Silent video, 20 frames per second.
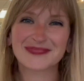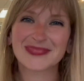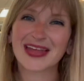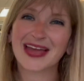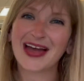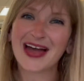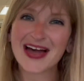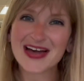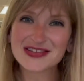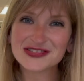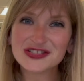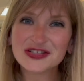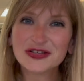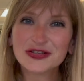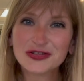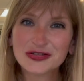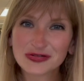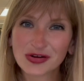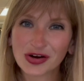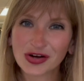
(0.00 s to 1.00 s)
As you're
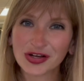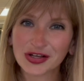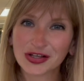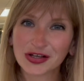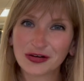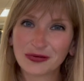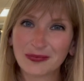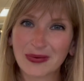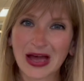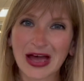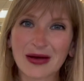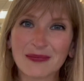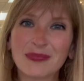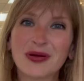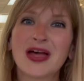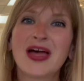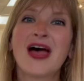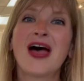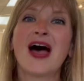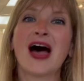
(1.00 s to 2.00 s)
drawing your
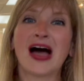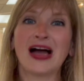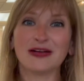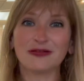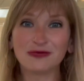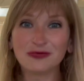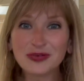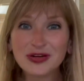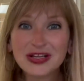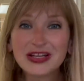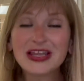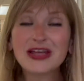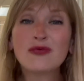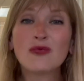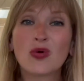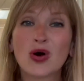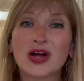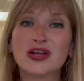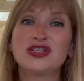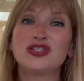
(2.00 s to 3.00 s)
map, I really
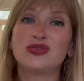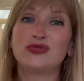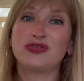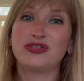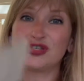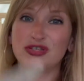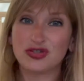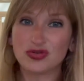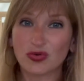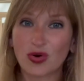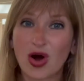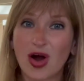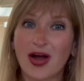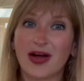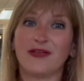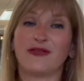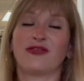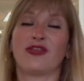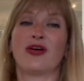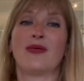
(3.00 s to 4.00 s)
want you to draw
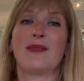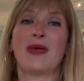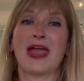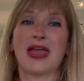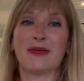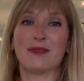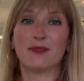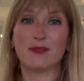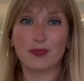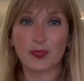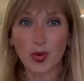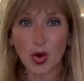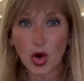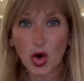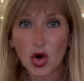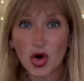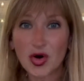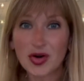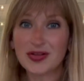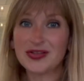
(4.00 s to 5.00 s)
it from a
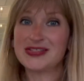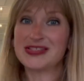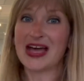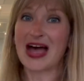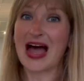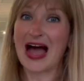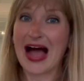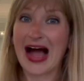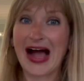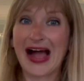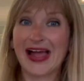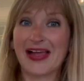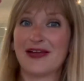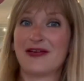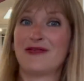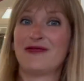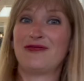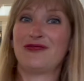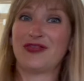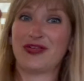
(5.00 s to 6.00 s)
bird's
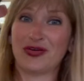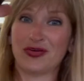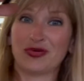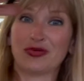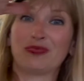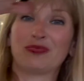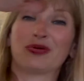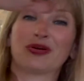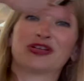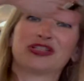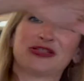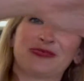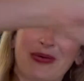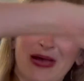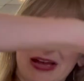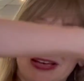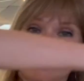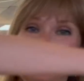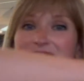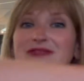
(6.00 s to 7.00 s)
eye view
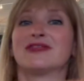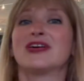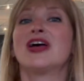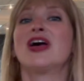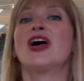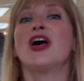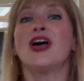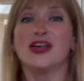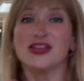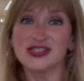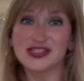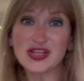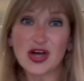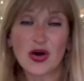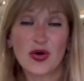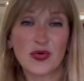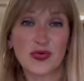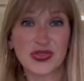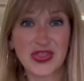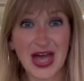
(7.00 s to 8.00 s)
perspective.
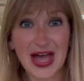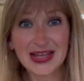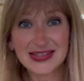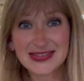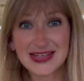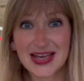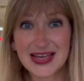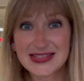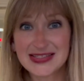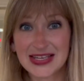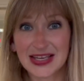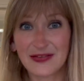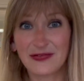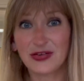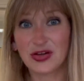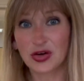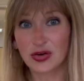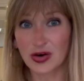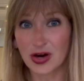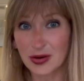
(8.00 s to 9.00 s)
So that's as if
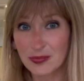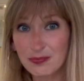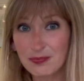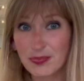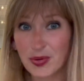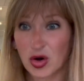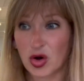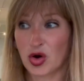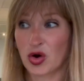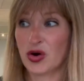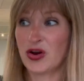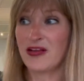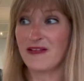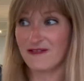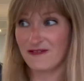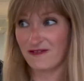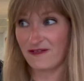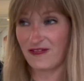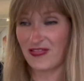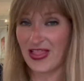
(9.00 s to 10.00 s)
you're a bird
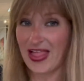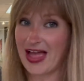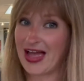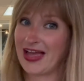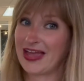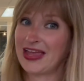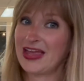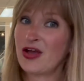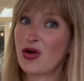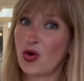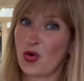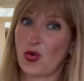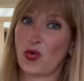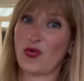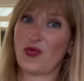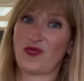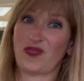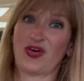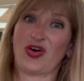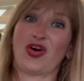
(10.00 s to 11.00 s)
flying
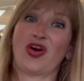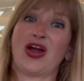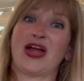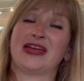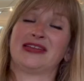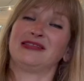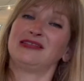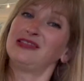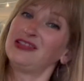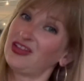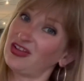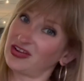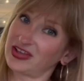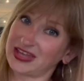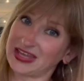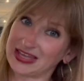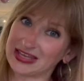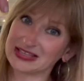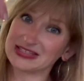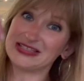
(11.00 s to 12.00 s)
over and
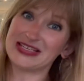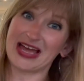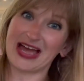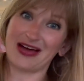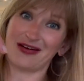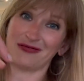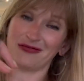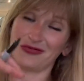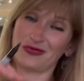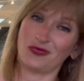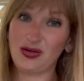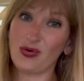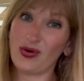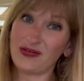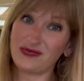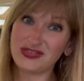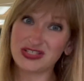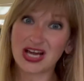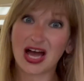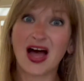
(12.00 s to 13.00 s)
looking down. You
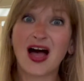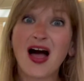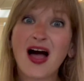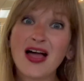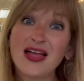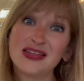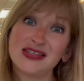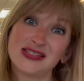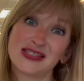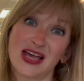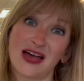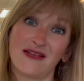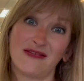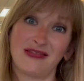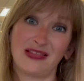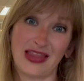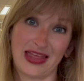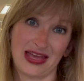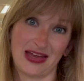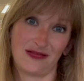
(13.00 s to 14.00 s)
have tons of
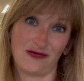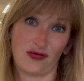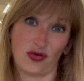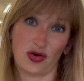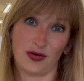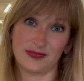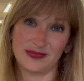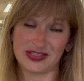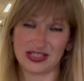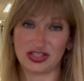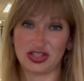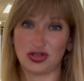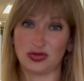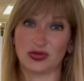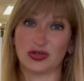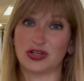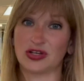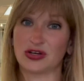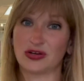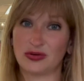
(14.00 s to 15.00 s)
landforms that you
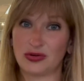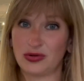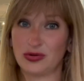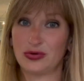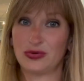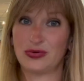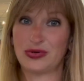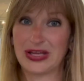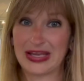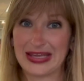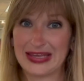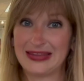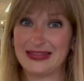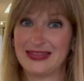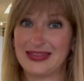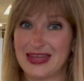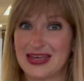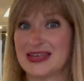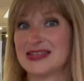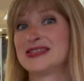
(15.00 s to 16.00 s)
could include
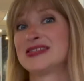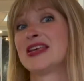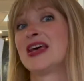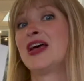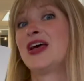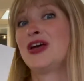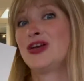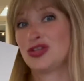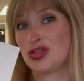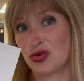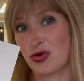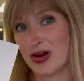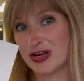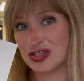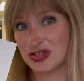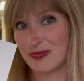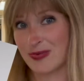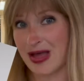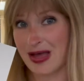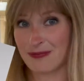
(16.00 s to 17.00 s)
in this
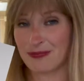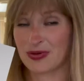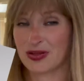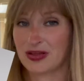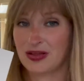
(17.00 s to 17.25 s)
treasure map.